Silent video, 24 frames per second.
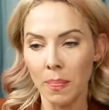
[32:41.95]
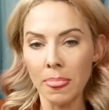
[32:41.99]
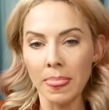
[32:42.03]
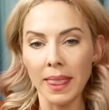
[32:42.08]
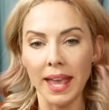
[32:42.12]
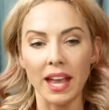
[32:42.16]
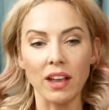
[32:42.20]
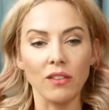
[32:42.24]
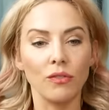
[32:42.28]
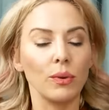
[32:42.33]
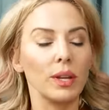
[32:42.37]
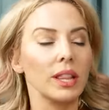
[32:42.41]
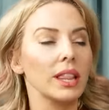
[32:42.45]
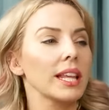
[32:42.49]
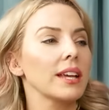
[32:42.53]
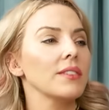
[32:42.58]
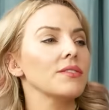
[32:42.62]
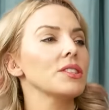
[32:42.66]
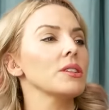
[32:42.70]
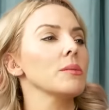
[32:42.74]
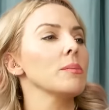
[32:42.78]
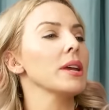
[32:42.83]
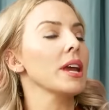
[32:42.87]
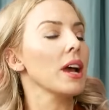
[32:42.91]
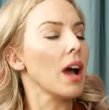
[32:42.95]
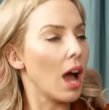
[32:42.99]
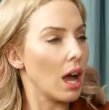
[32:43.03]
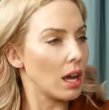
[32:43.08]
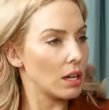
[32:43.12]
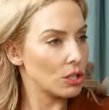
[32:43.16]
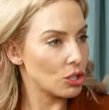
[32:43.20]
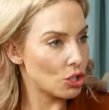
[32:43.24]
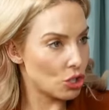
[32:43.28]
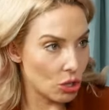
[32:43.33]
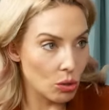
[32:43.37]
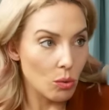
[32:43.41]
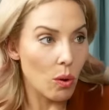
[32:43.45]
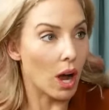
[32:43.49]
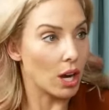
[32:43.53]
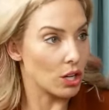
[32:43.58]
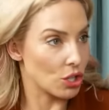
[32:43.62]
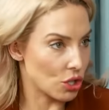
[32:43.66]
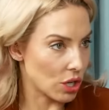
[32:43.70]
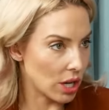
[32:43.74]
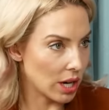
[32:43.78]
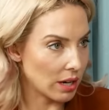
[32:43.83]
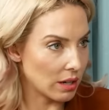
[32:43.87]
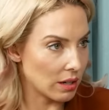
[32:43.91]
if we live to be
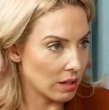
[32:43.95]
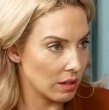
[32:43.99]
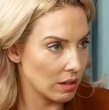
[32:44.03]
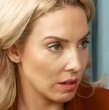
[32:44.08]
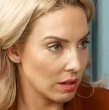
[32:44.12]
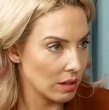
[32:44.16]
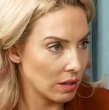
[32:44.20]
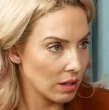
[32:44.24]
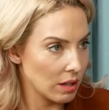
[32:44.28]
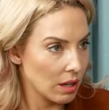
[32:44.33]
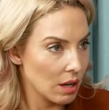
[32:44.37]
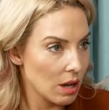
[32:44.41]
200? Mm-hmm.